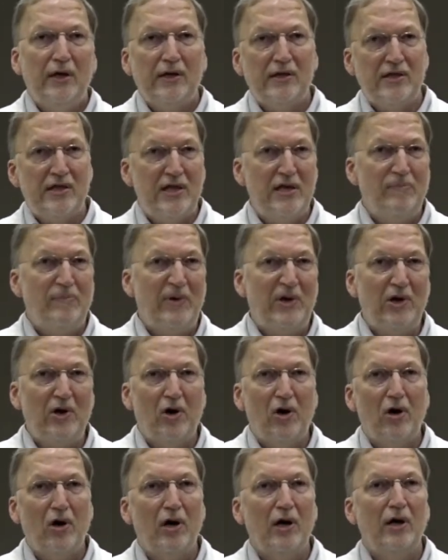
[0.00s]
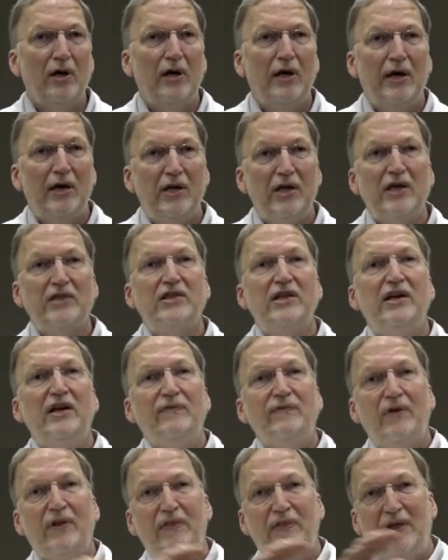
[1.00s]
CPR. It's a
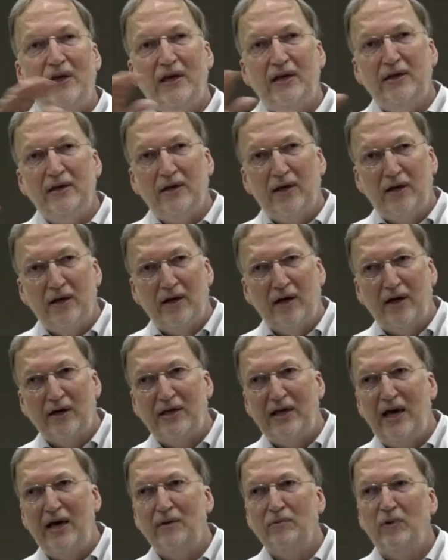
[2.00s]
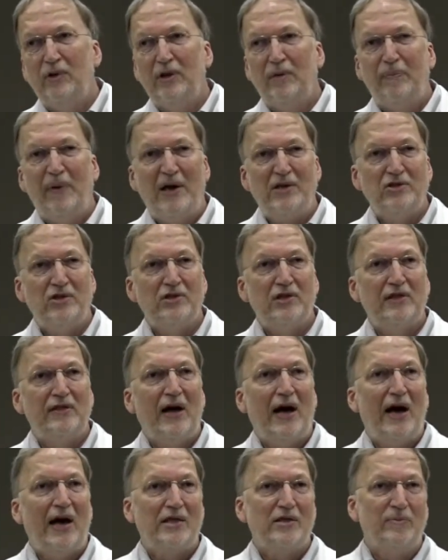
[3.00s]
different thing, again, when the patient's in
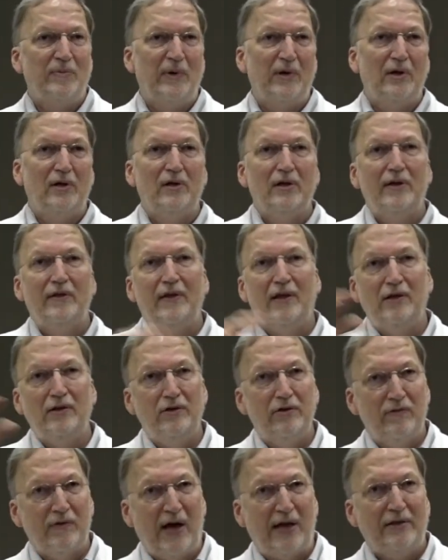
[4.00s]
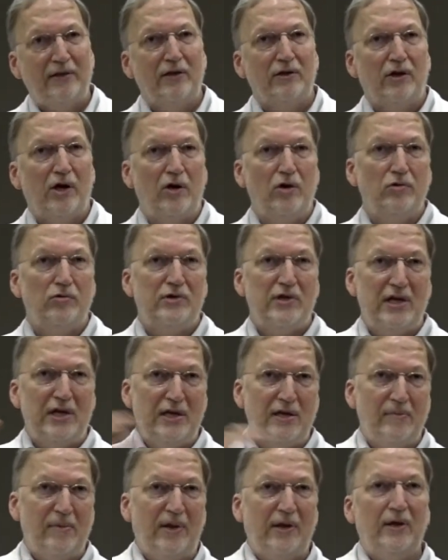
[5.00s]
the hospital and then you've got the code
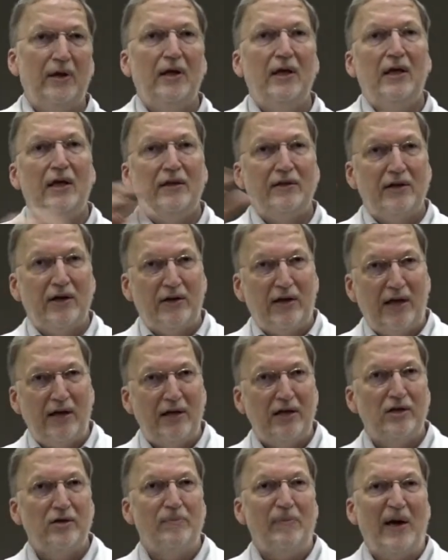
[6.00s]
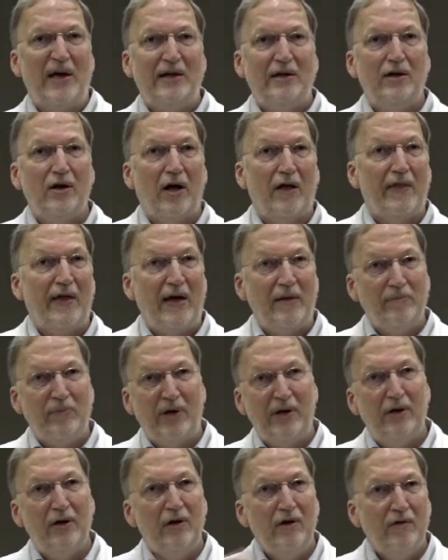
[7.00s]
team and they're getting intubated and all that.
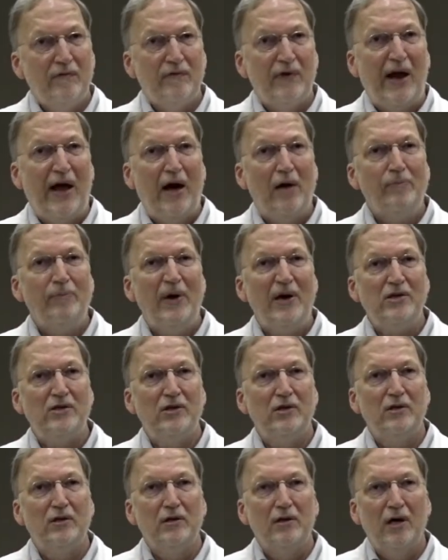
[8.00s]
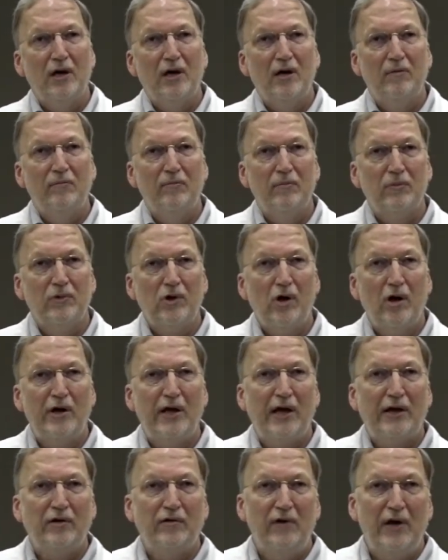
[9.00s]
But for outpatient
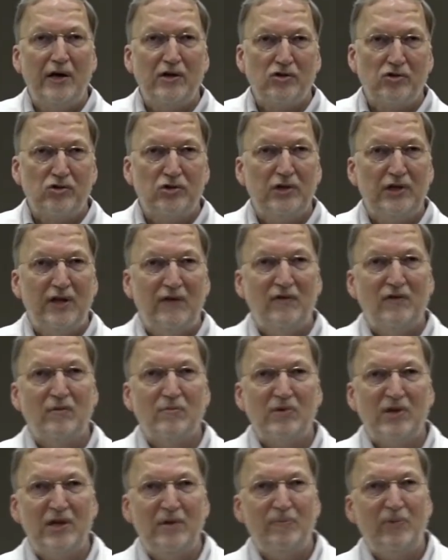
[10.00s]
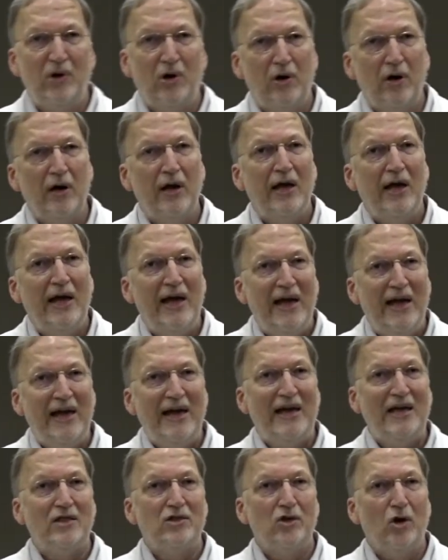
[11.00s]
cardiac arrest, giving them CPR,
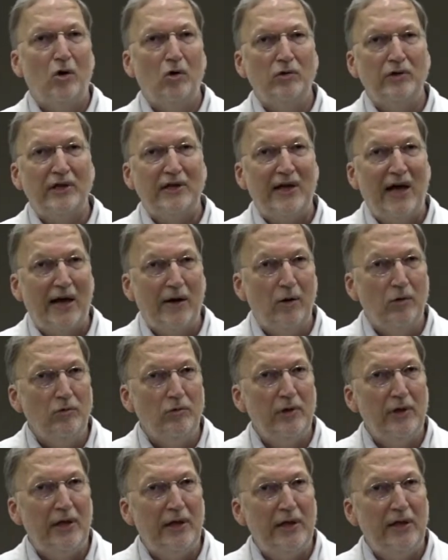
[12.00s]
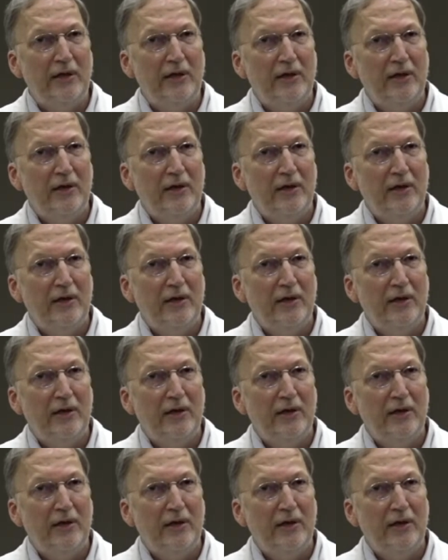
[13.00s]
hands only, not only